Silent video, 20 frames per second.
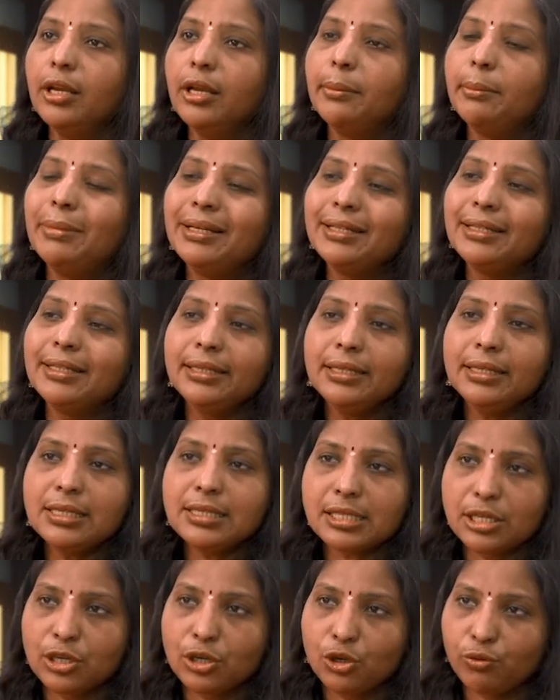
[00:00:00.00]
Materials
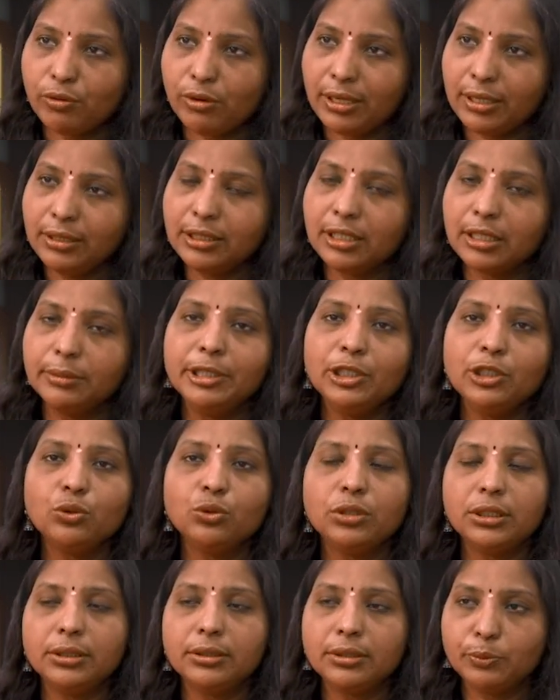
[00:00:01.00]
required, coming to
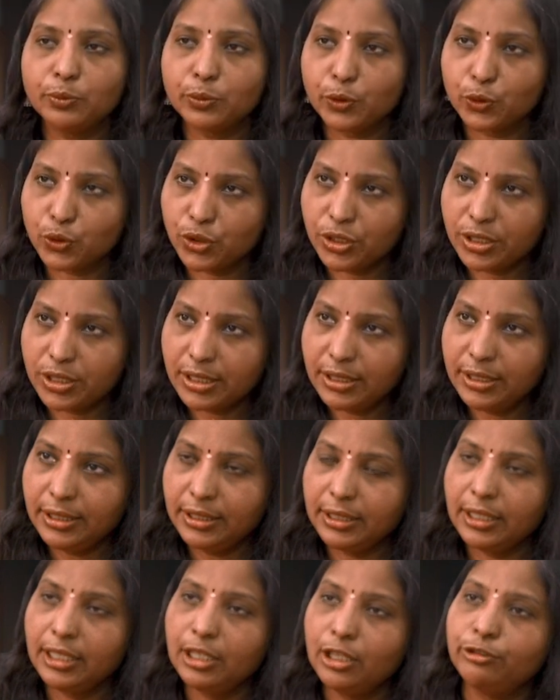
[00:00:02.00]
the procedure
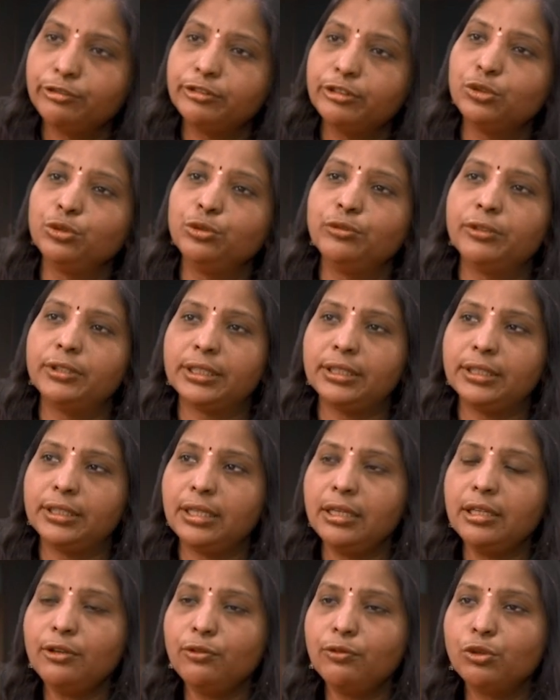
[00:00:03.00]
detail of the
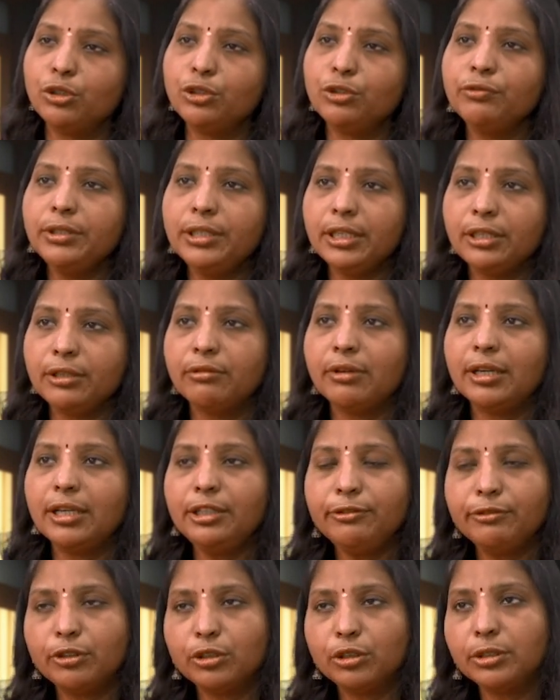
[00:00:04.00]
Udvartana, what we required
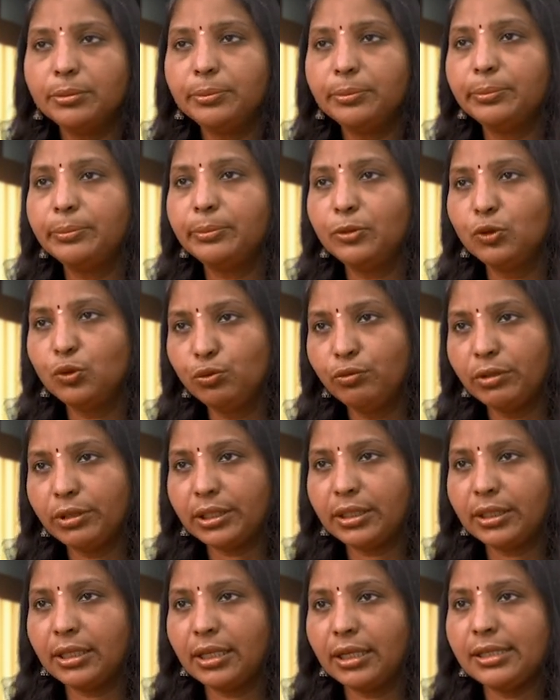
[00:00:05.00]
for the
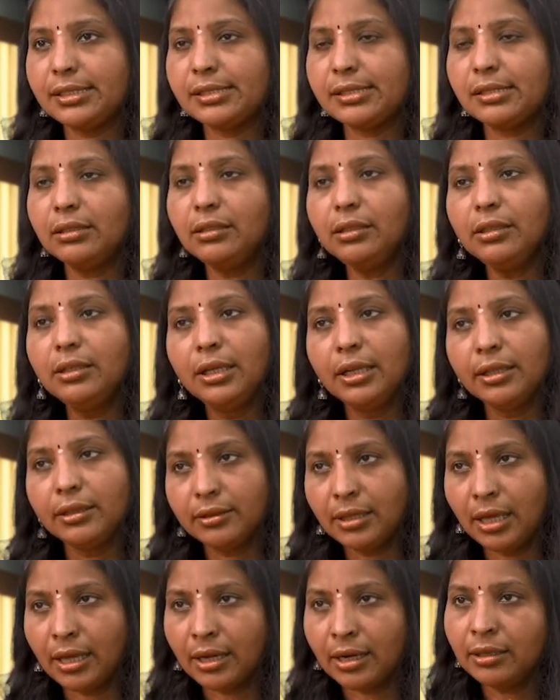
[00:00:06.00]
Udvartana is the
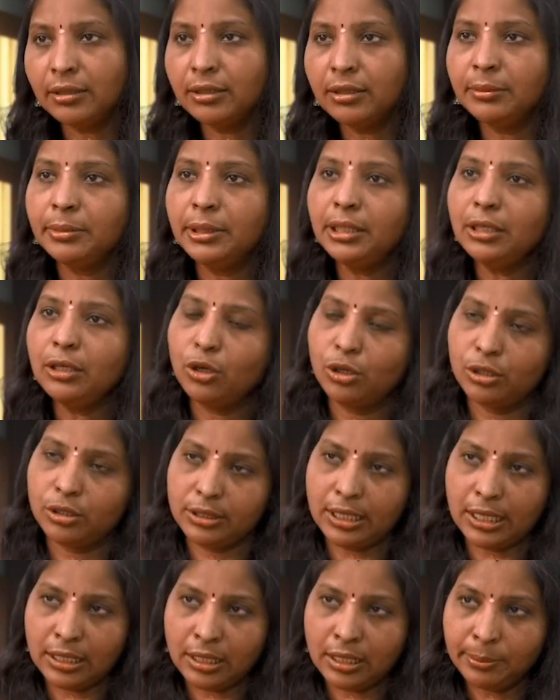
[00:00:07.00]
Dhara table or
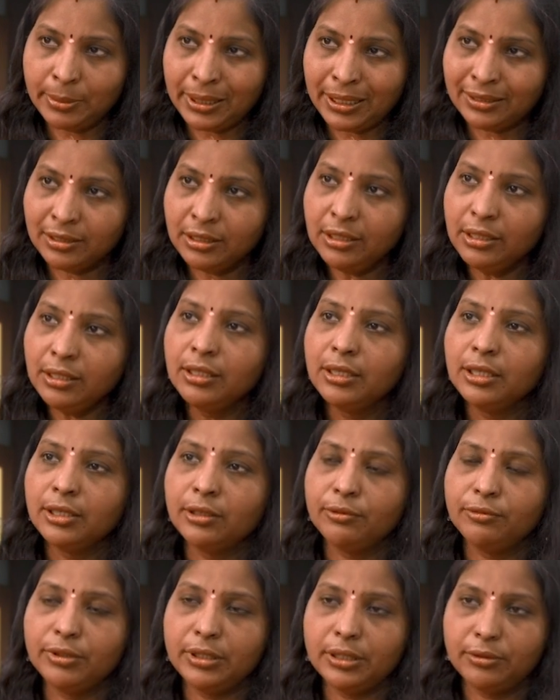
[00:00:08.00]
Dhara Pati,
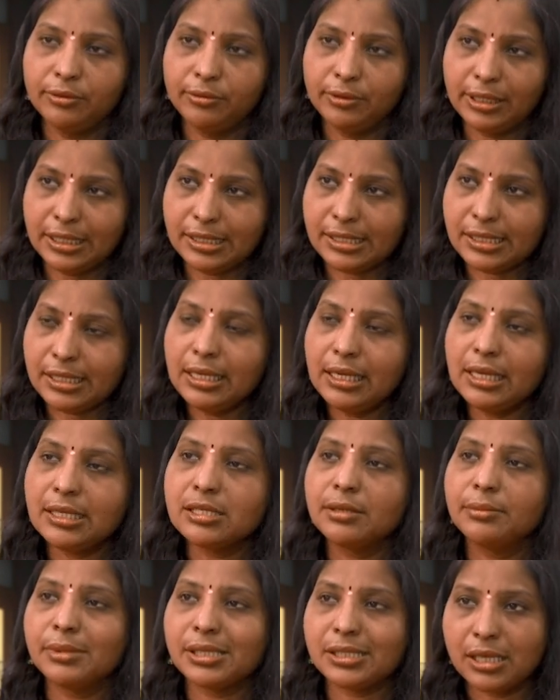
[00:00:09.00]
we can say as
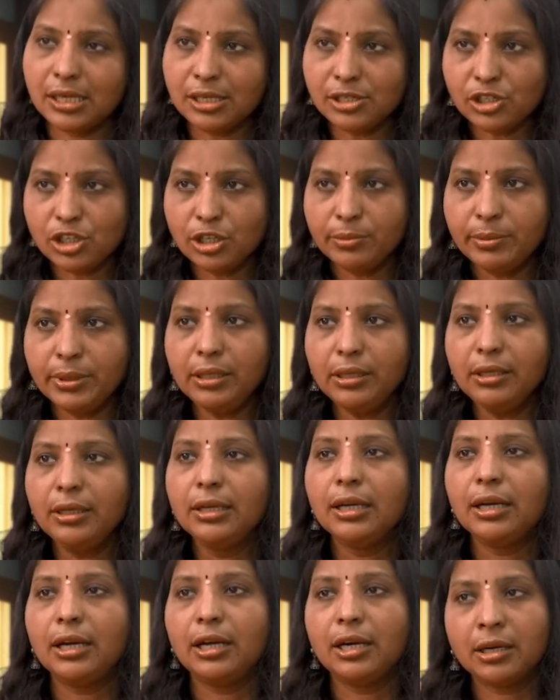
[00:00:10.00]
a massage table,
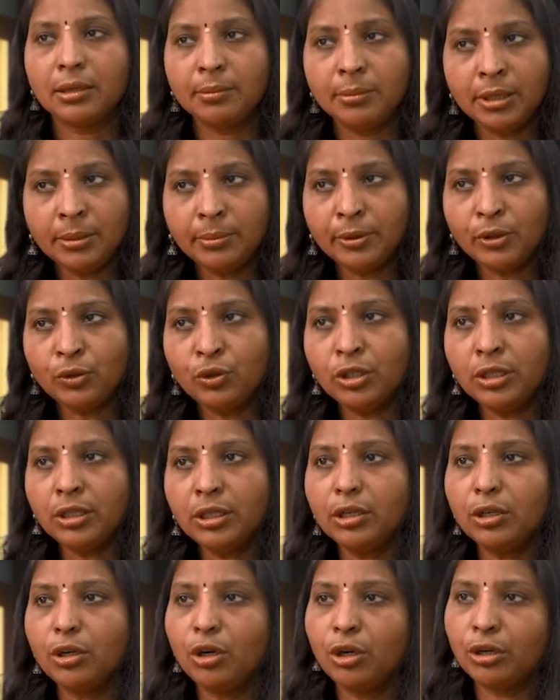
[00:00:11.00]
herbal powder
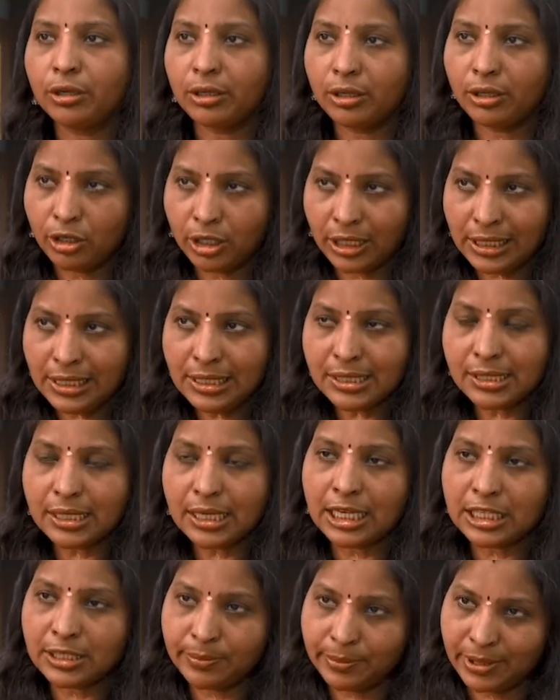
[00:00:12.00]
or oils
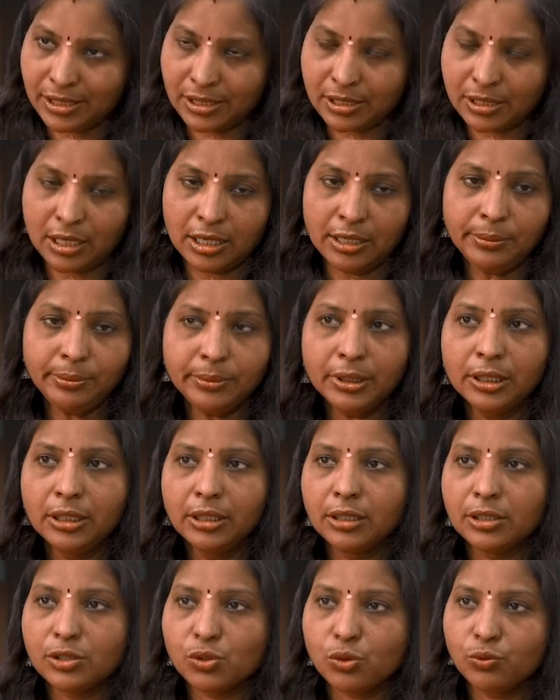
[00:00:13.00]
as prescribed.
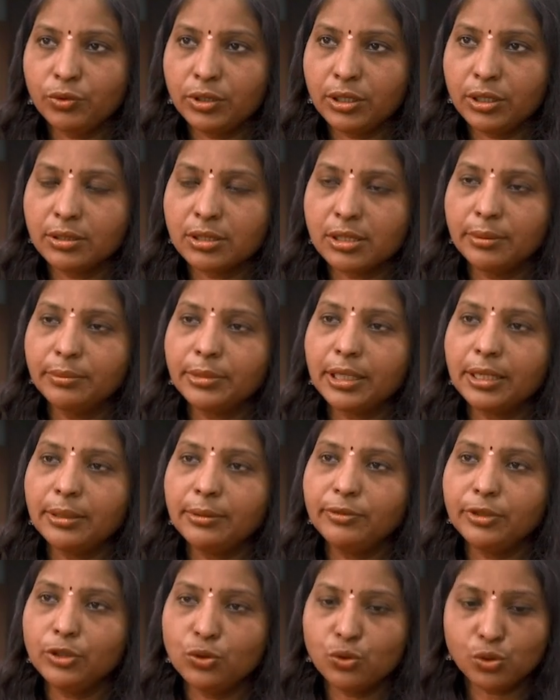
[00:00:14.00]
So, sometimes
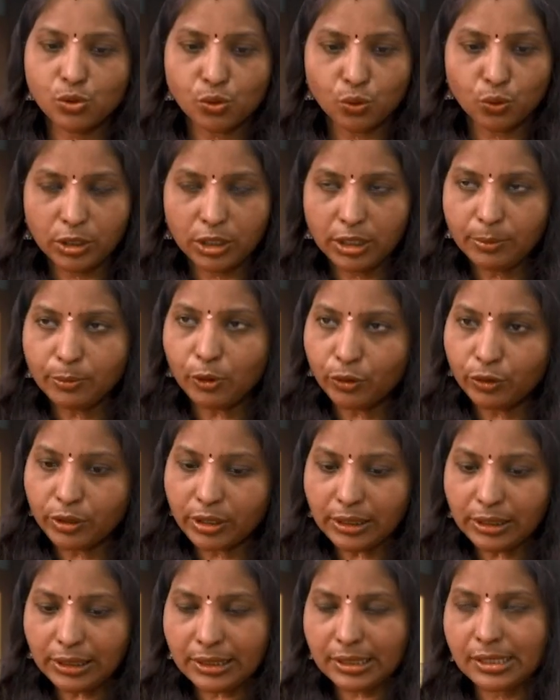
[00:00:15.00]
we use only
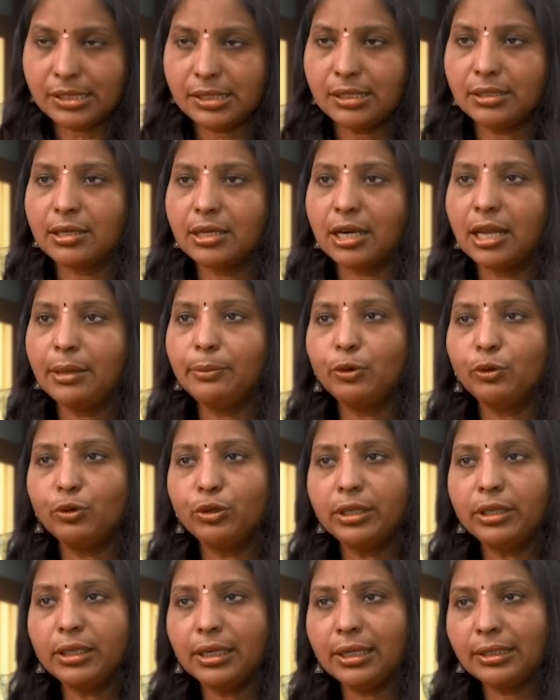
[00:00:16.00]
powder, this is the dry
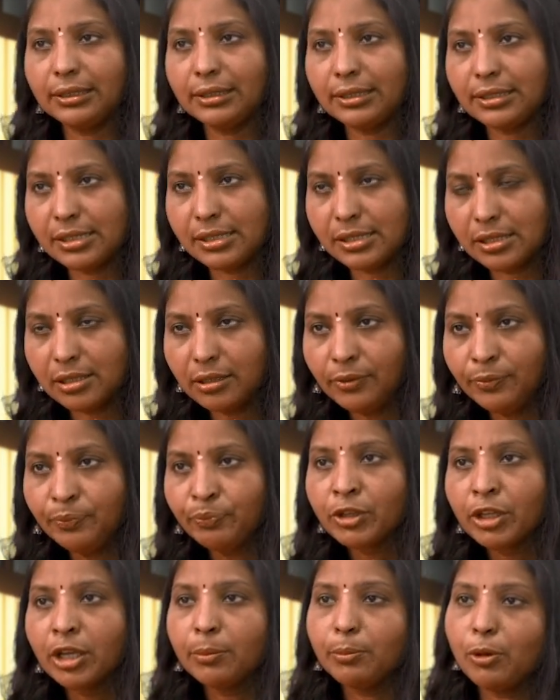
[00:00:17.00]
powder and this is the
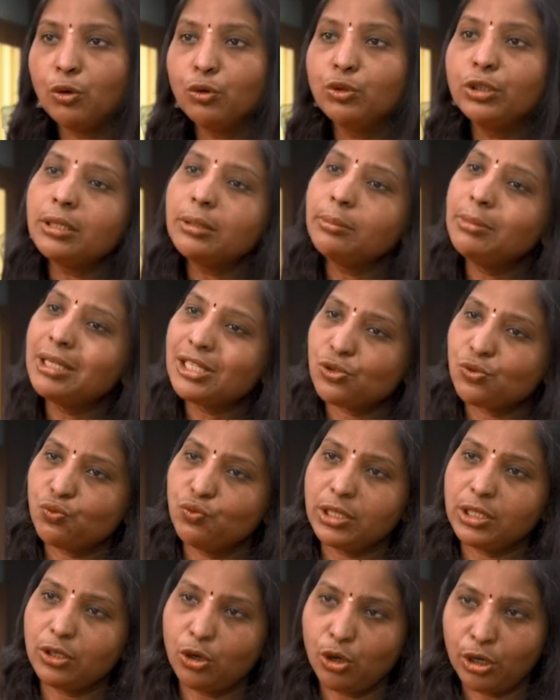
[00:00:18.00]
powder mixed
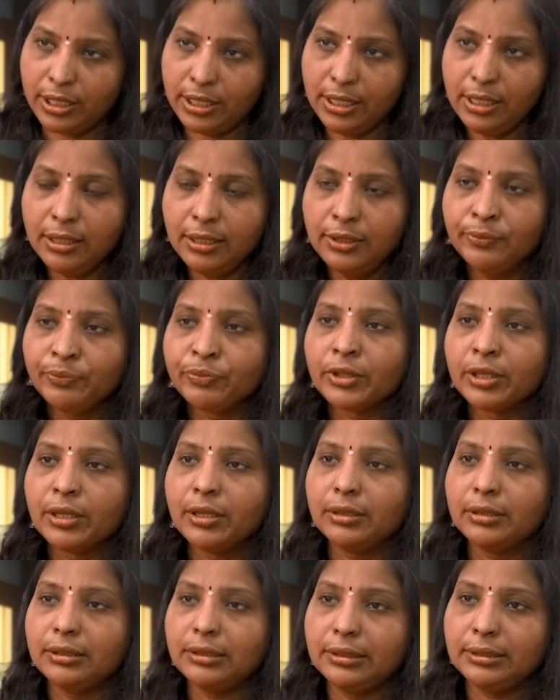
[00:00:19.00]
with oil.
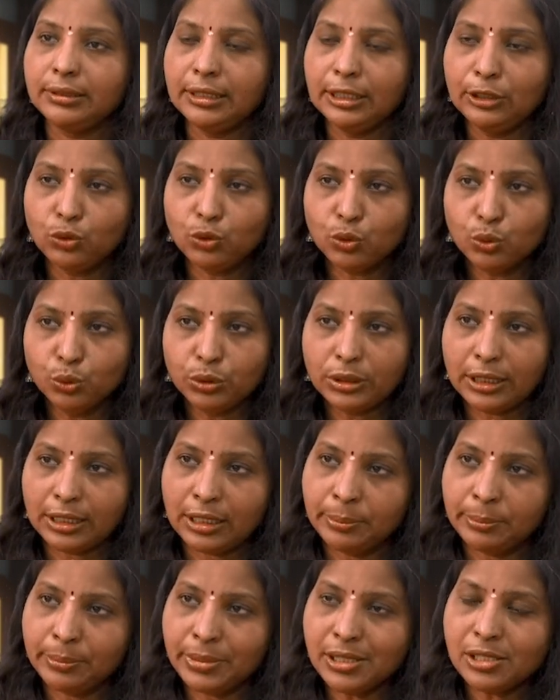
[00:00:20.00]
Then 2
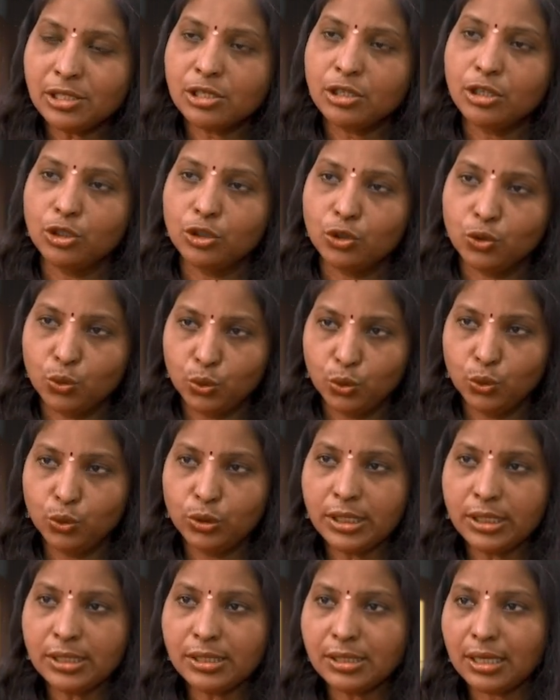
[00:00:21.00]
therapists to do
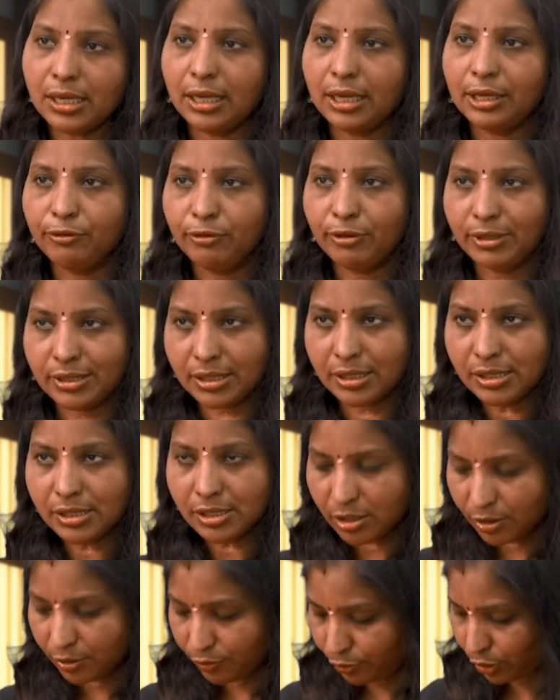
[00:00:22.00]
this and
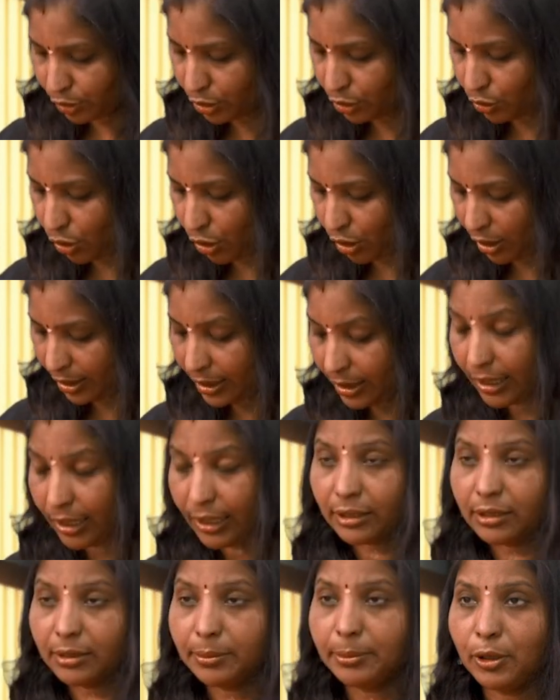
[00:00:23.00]
vessels for the oil
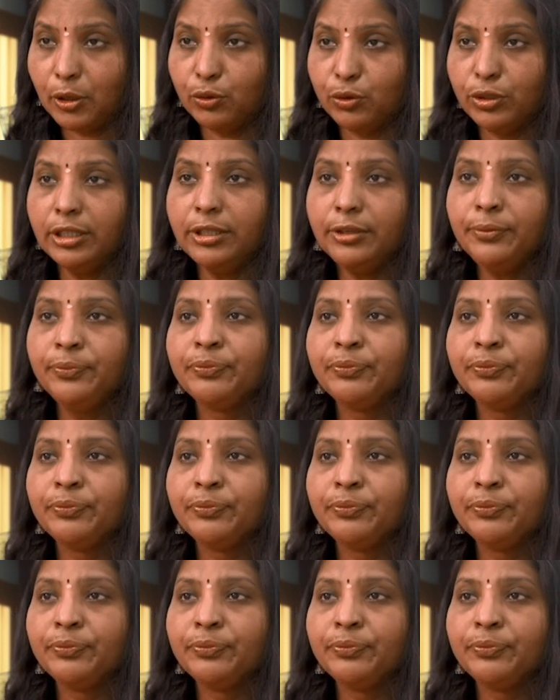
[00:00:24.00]
and the powder.